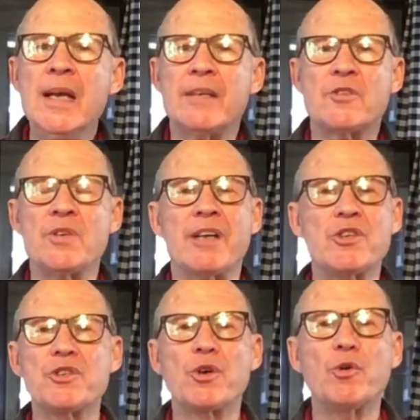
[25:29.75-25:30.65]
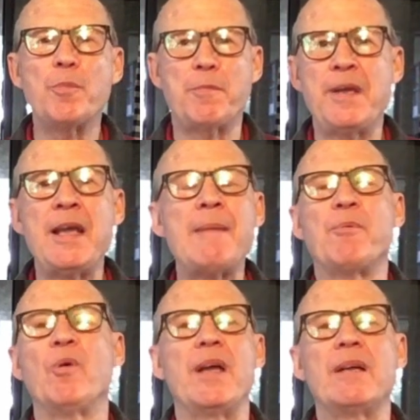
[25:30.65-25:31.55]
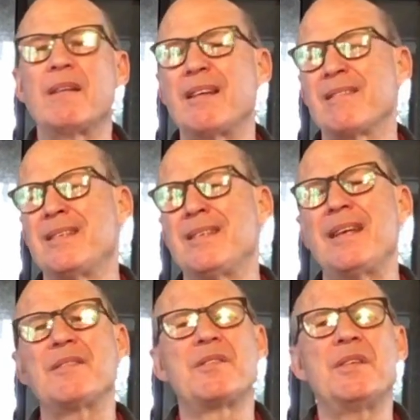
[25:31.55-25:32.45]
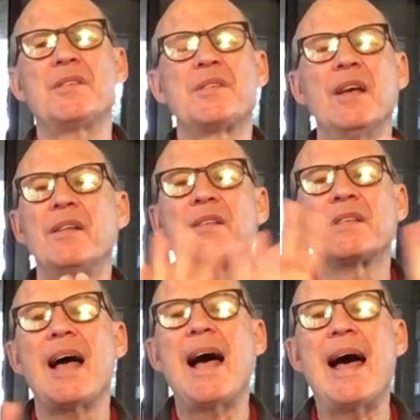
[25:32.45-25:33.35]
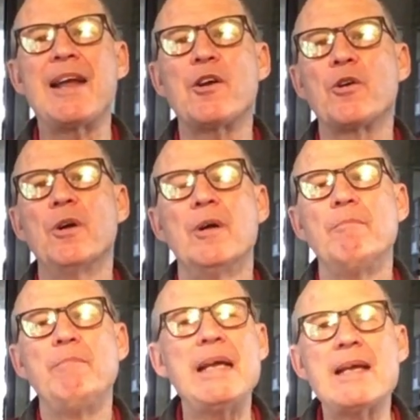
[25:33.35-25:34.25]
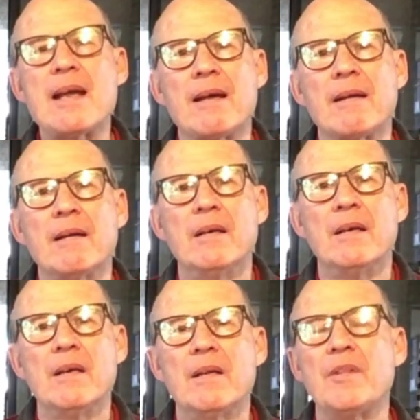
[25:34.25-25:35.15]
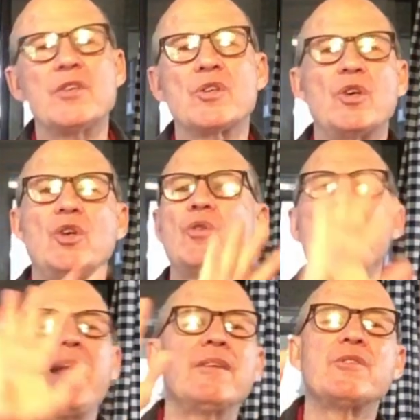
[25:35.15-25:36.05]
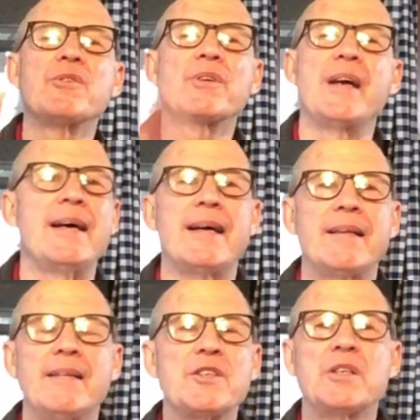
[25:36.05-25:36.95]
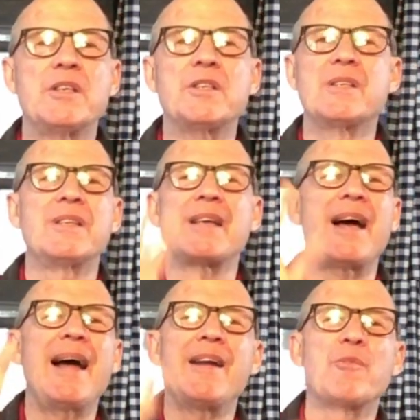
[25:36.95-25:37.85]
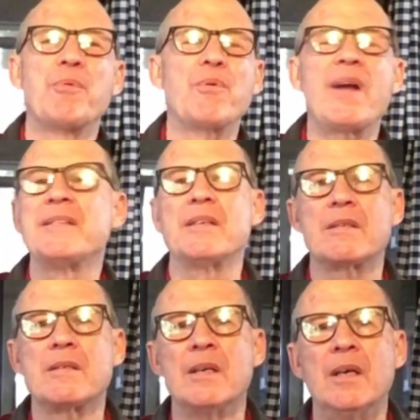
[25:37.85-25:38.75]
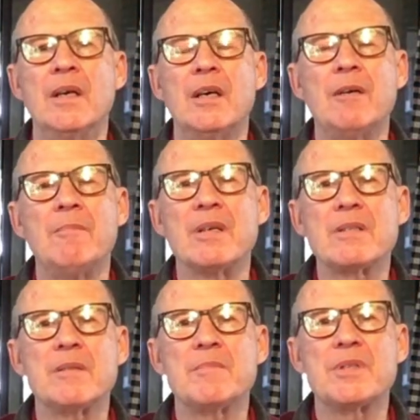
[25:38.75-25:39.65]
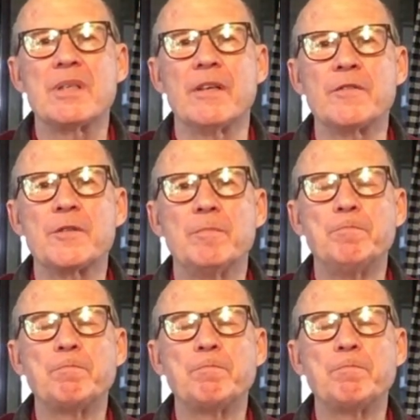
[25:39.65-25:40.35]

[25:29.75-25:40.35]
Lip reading: It's not just a group of people that sense this higher being, this grander God, this higher presence amongst themselves,